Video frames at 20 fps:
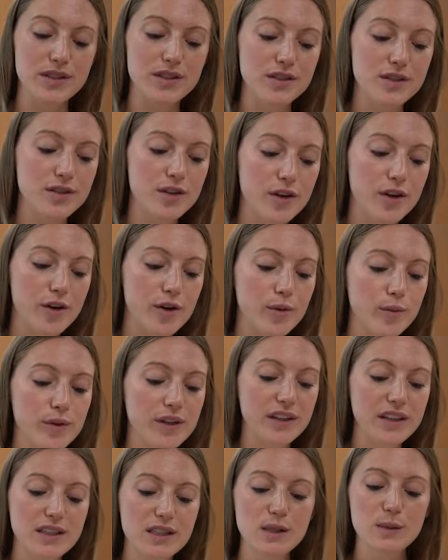So
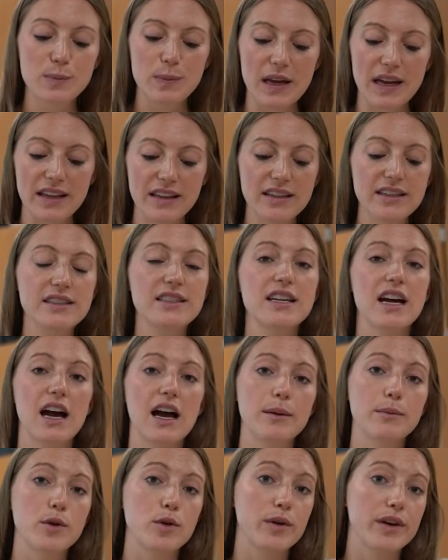really spend
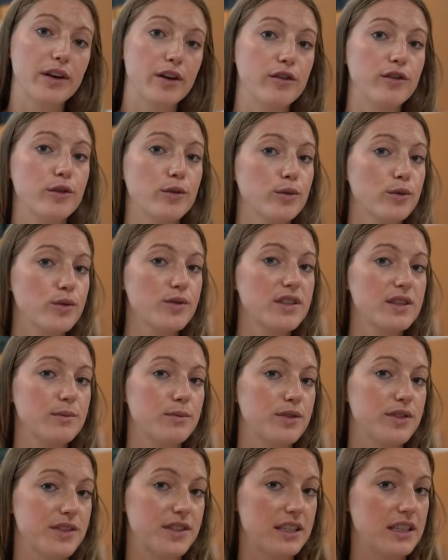time going over rules and
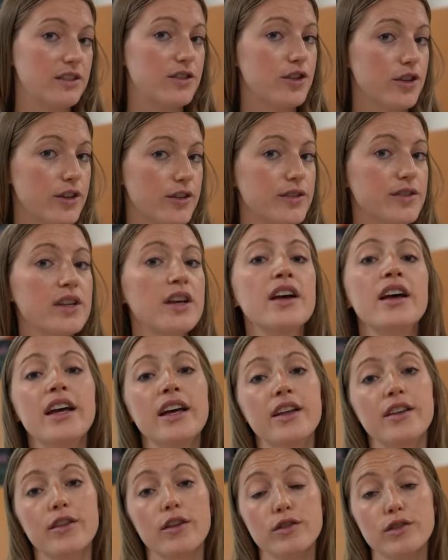procedures
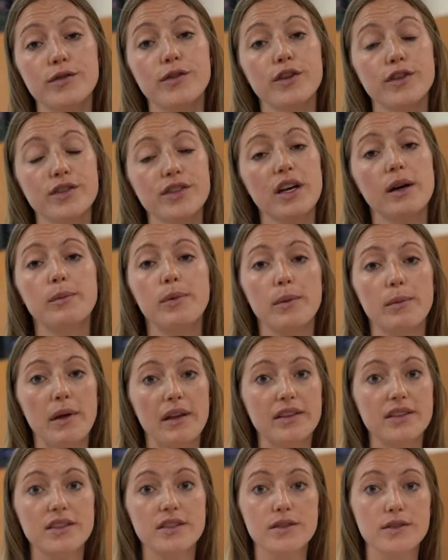those first couple
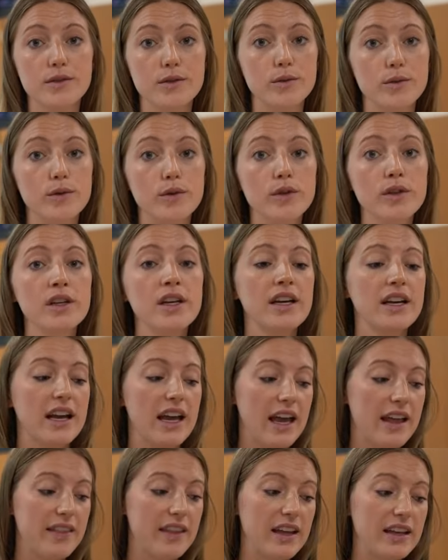months of school,
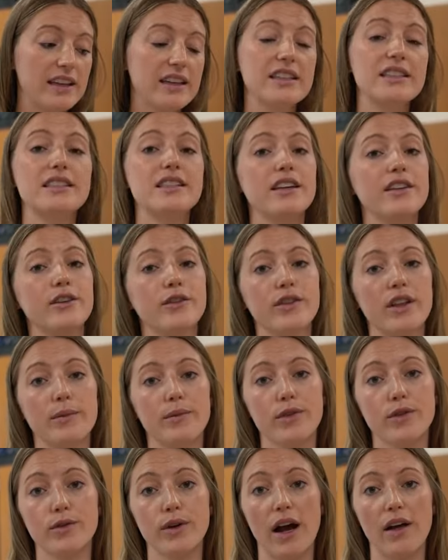and then continue them
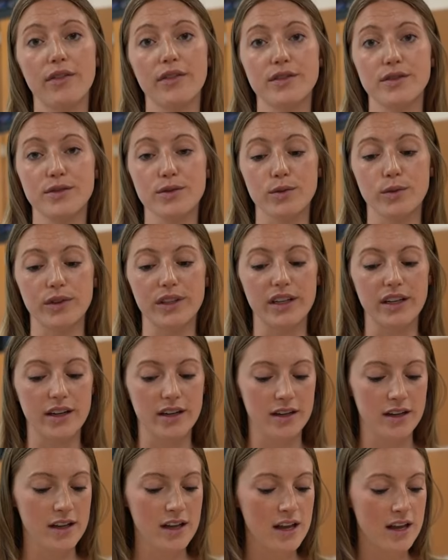throughout the school
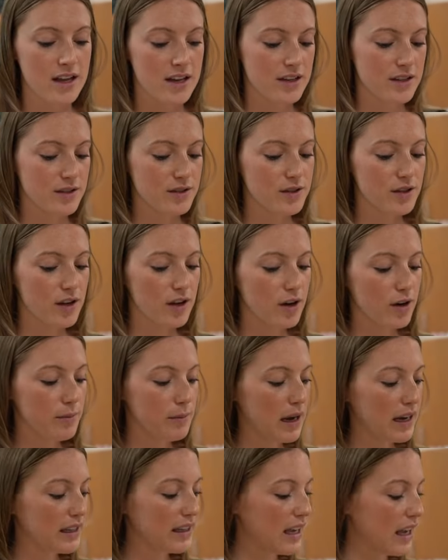year. So
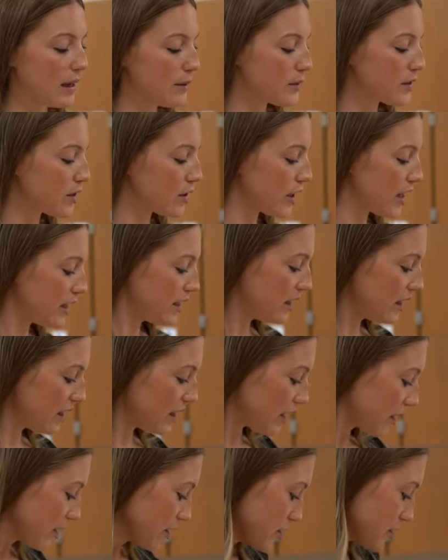my games are in
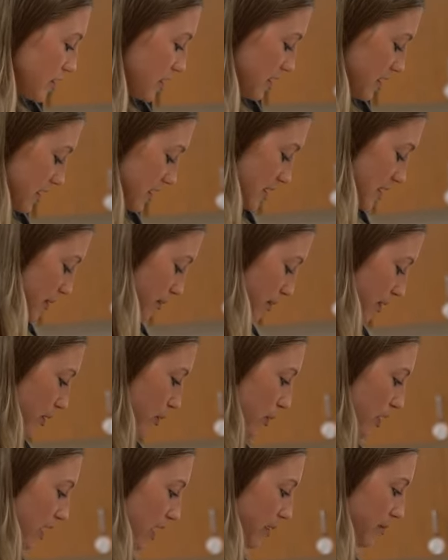here. So this is simply
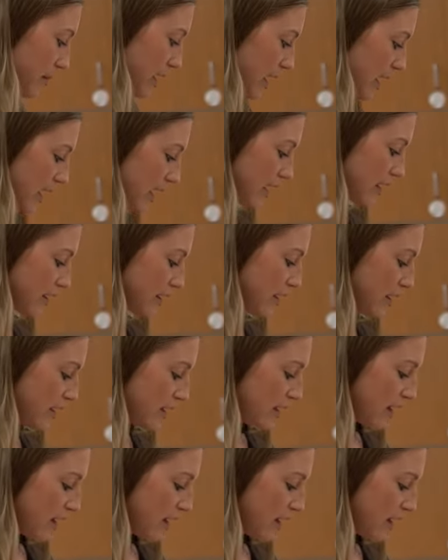one I made.